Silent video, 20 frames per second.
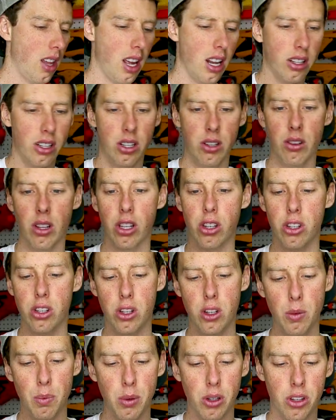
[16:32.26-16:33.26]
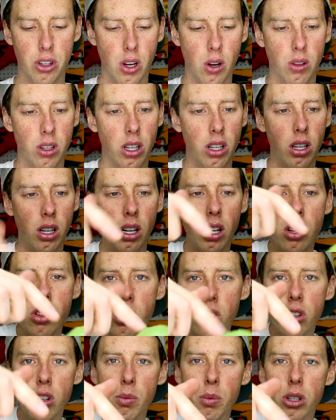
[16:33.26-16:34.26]
then to do the Super Soaker, there's
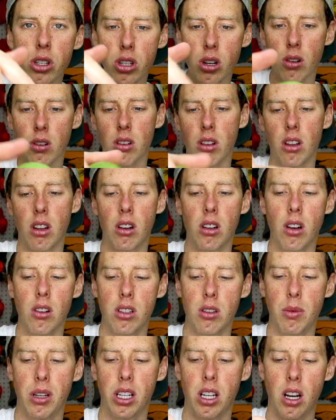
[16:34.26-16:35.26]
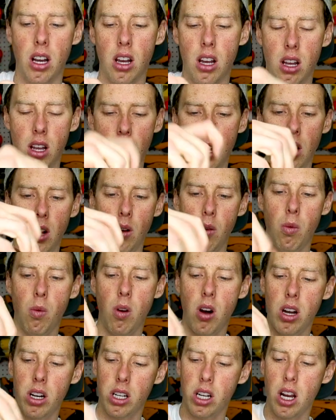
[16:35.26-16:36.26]
a Super Soaker logo to make it a
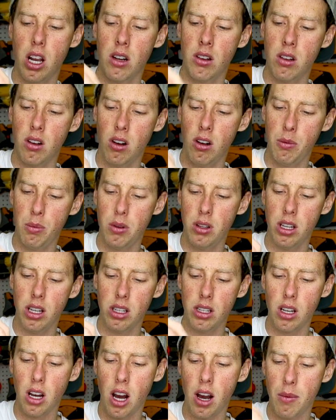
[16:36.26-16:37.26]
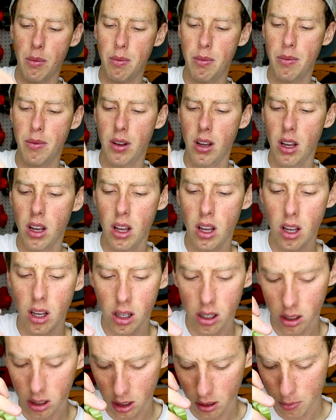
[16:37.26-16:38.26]
water gun. Open this up.
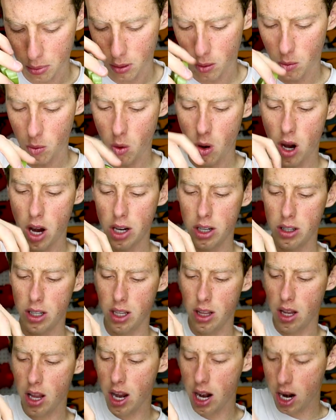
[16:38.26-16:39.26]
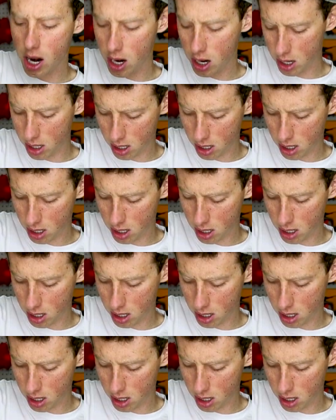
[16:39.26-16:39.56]
Gonna put water in there,